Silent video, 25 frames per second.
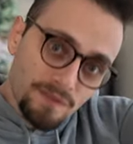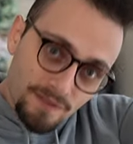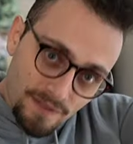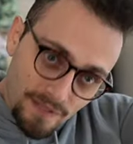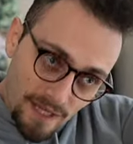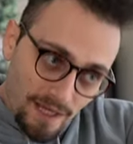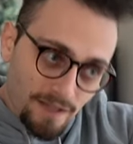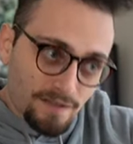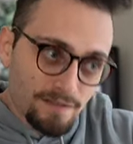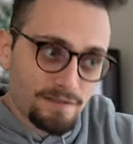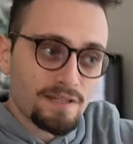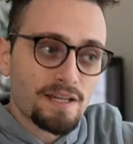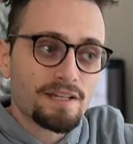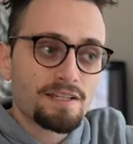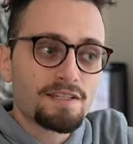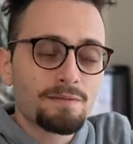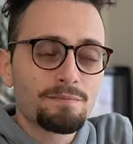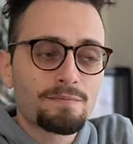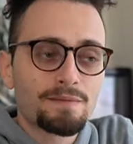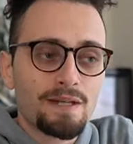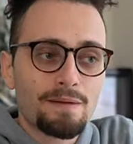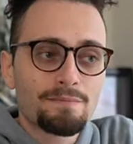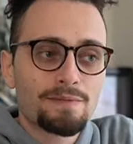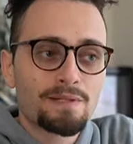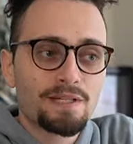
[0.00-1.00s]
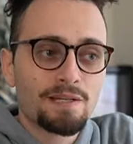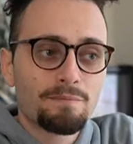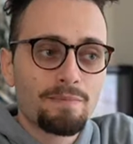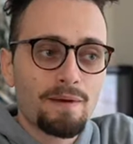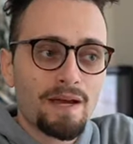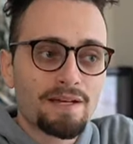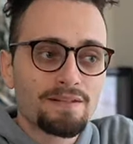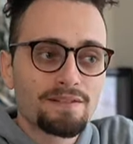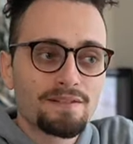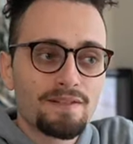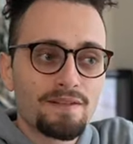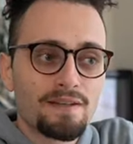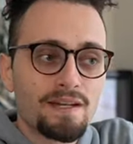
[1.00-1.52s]
take take some time to get
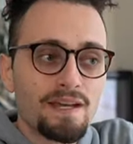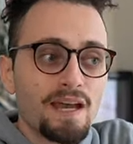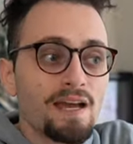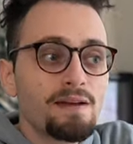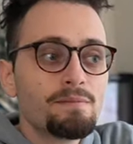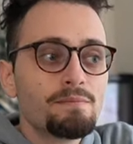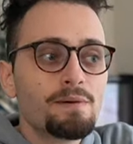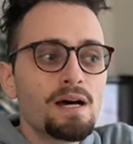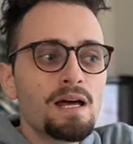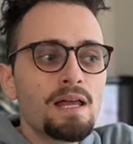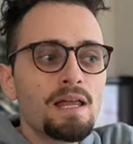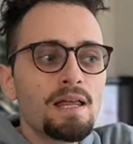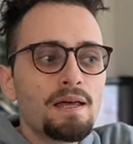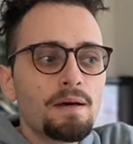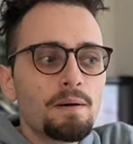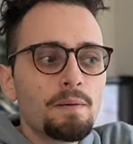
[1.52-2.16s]
back into the game.